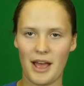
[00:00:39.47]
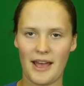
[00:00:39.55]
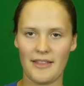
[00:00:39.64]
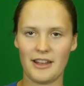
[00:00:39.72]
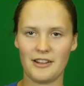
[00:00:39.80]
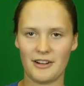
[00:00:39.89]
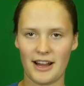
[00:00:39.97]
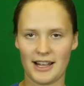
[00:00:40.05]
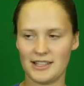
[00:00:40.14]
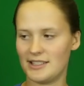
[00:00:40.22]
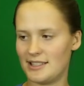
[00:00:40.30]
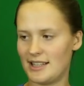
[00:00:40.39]
and then your
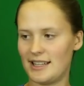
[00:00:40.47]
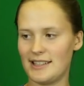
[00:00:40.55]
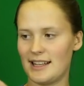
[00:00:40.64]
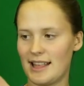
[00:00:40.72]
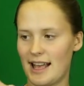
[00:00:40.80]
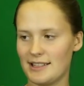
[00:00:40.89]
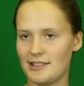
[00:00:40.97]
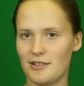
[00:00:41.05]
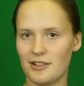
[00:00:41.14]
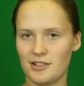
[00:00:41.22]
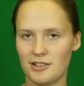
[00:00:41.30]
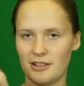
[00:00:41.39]
hand just stays like that. So
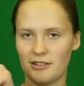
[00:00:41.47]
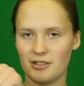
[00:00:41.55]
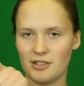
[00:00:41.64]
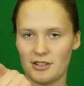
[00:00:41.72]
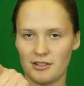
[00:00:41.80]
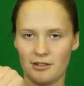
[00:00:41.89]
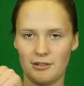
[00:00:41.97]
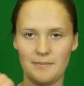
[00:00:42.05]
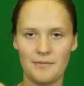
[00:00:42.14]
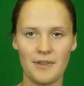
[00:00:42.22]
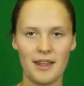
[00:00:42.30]
there's a little circle.